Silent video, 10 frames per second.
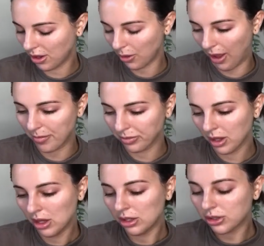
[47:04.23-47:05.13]
Okay,
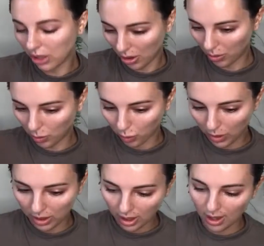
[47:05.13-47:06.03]
so
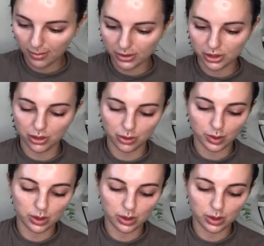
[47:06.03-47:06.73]
when it comes to